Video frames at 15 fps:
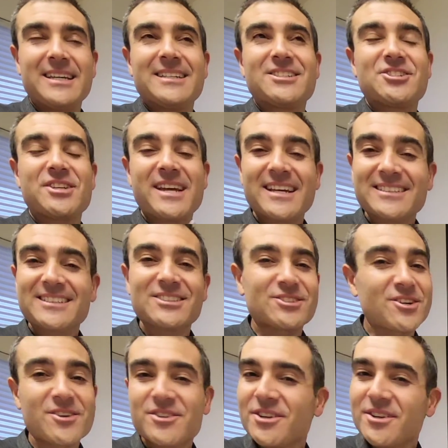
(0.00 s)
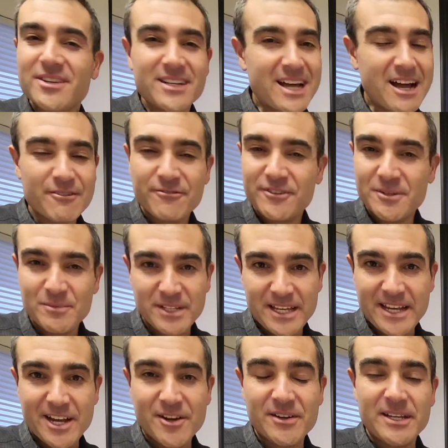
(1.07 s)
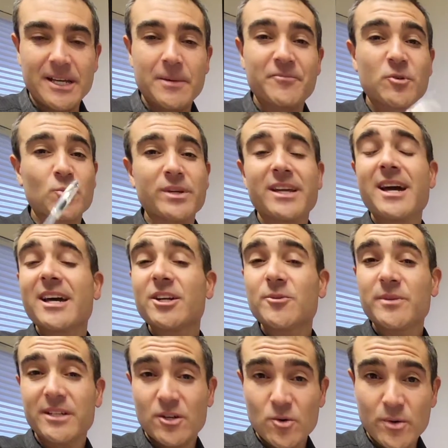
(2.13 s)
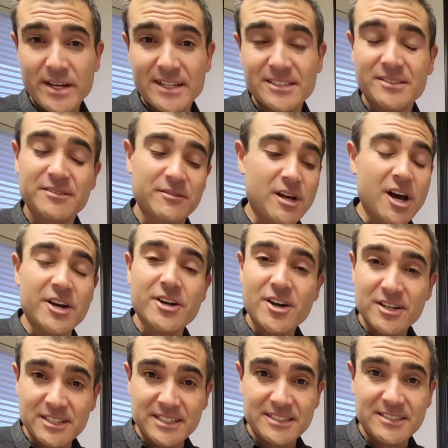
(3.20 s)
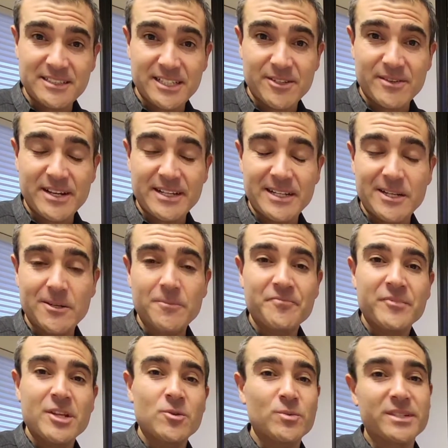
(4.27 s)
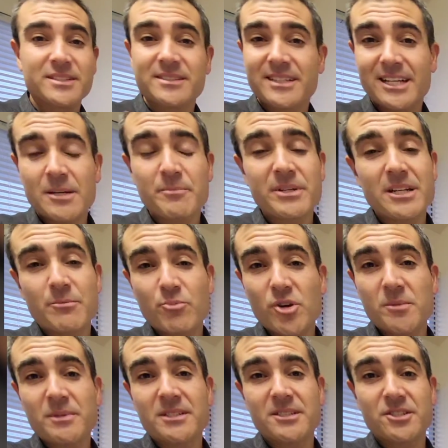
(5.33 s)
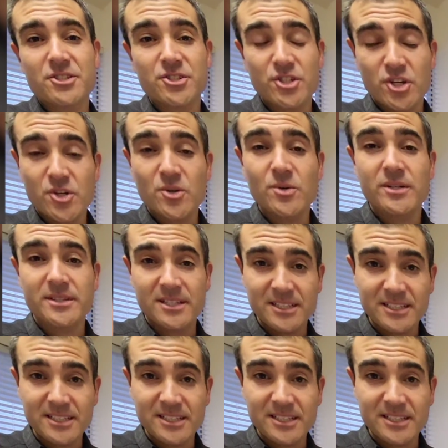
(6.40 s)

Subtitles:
chances are they're not from the area. We got a request on our listing right now. We set up an appointment to show the